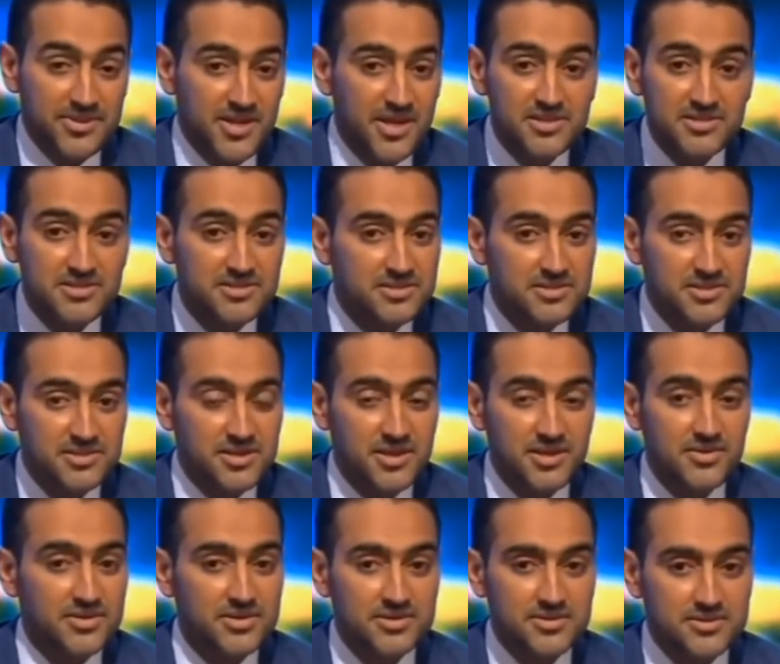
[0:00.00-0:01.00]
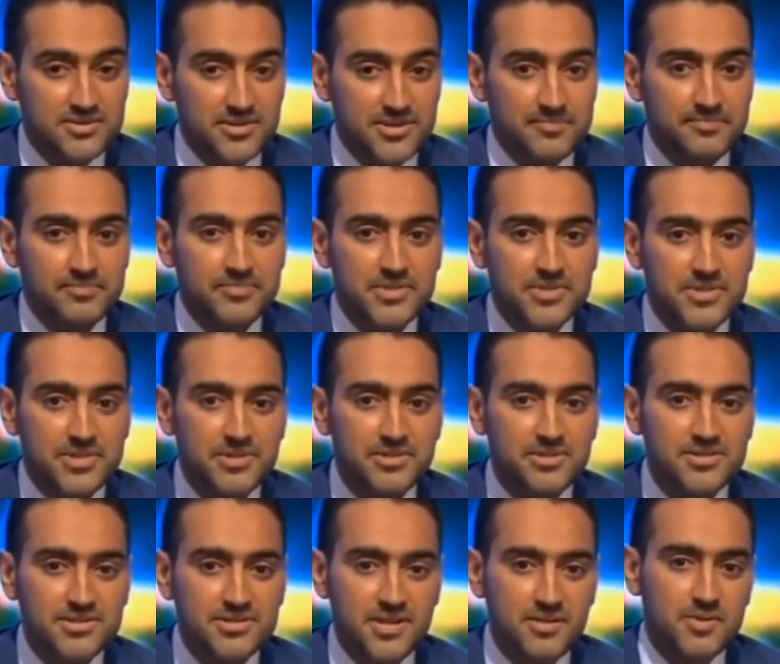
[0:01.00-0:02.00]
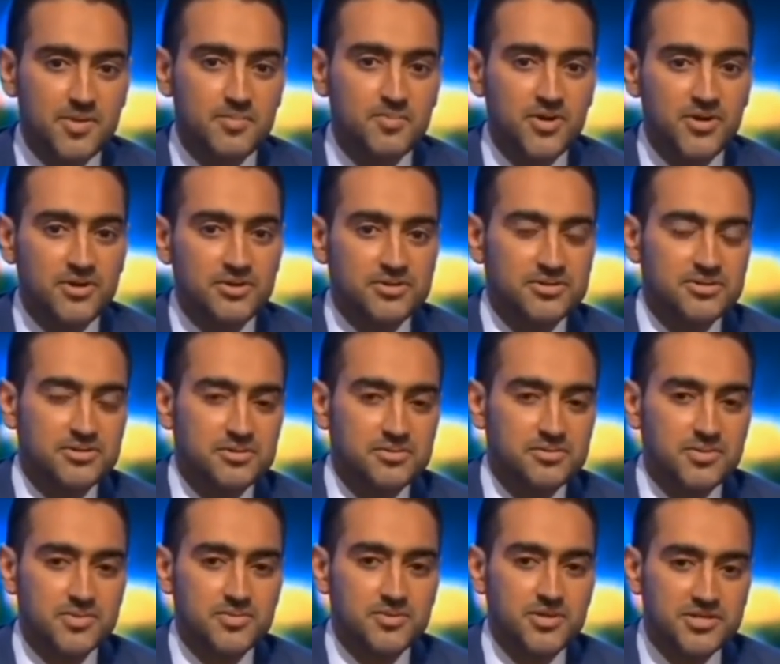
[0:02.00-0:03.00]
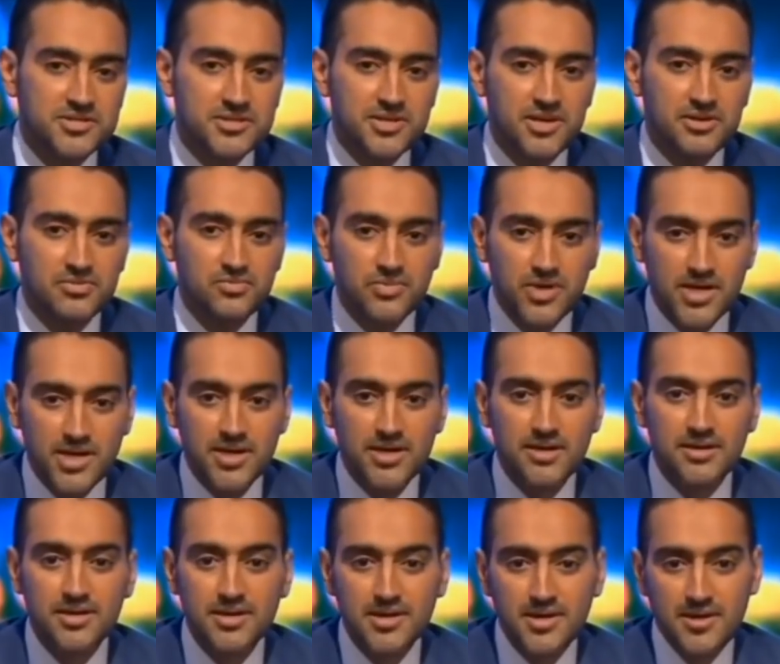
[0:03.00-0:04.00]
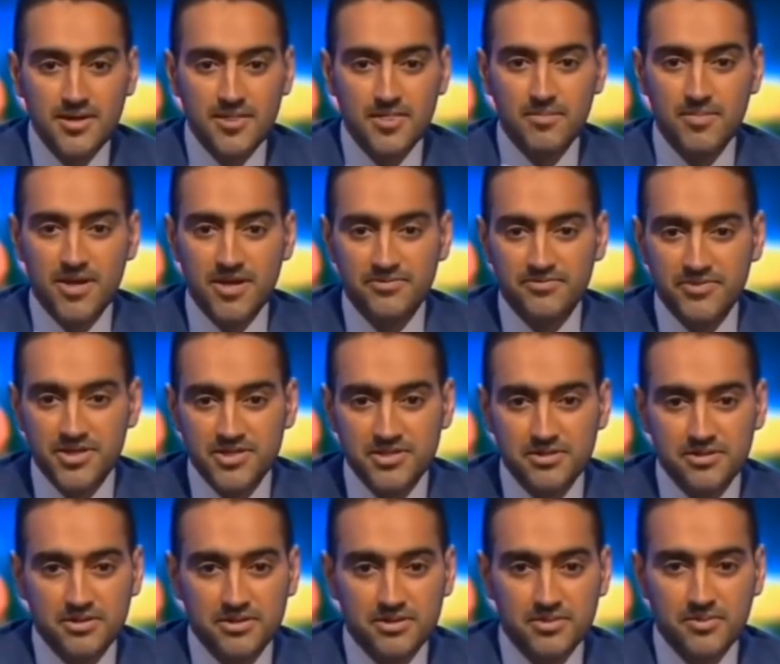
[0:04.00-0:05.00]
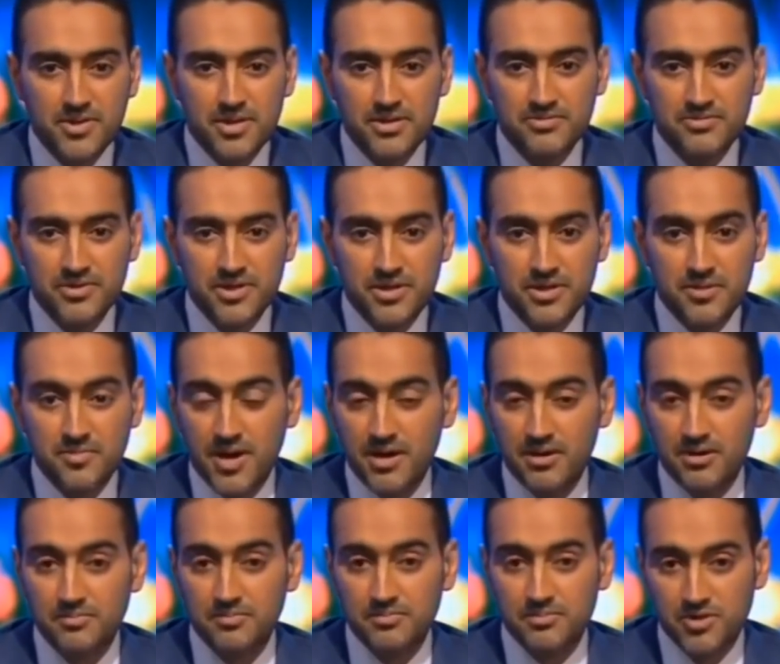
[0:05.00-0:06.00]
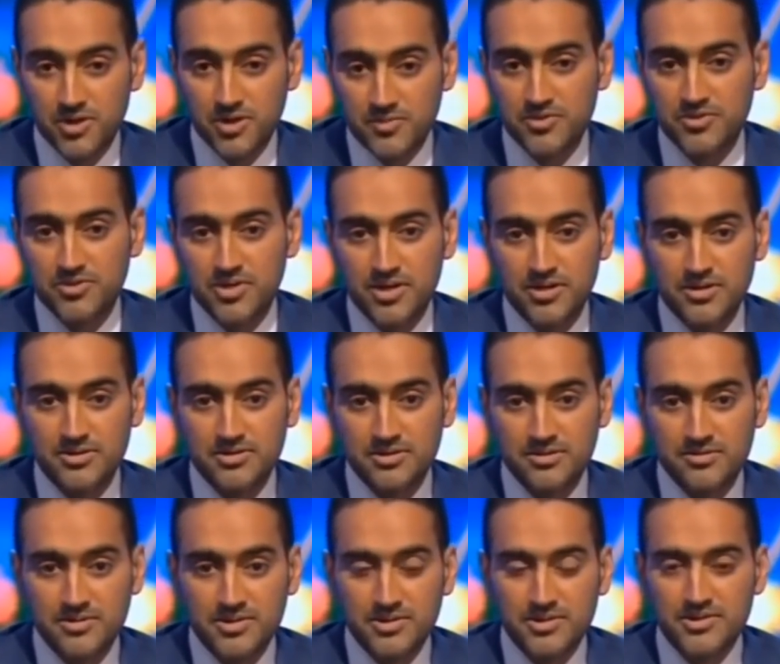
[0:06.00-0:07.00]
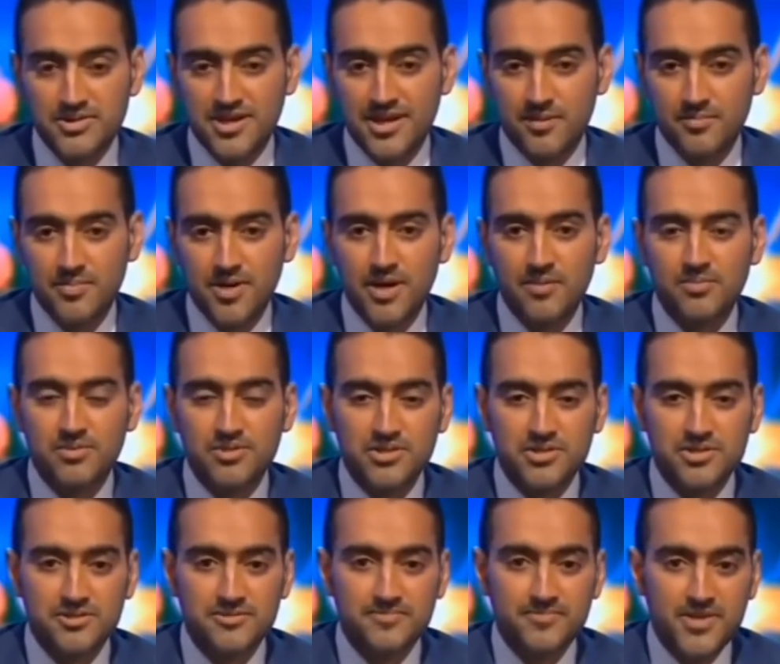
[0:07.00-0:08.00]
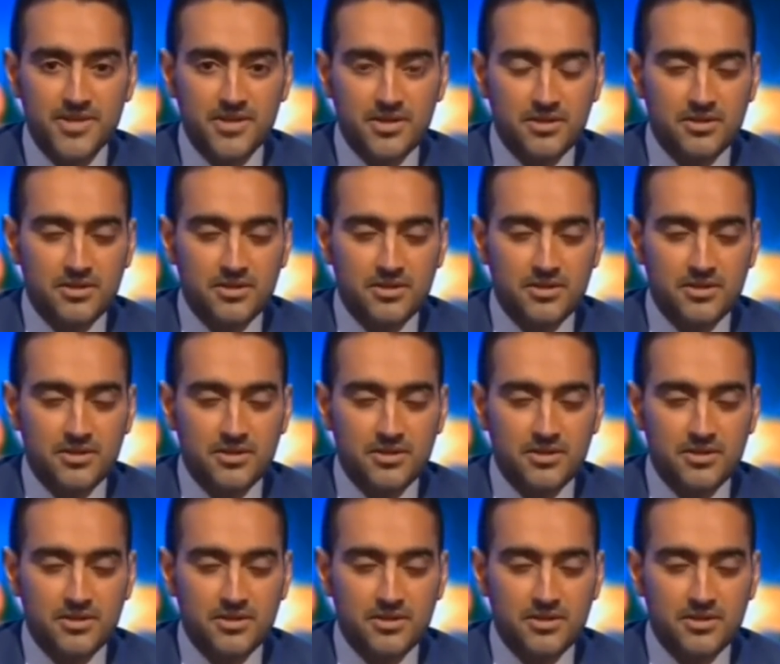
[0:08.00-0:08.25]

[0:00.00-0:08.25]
But that isn't the scariest thing. The thing that scared me most was when I started reading the manifesto that one of the apparent perpetrators of this attack published.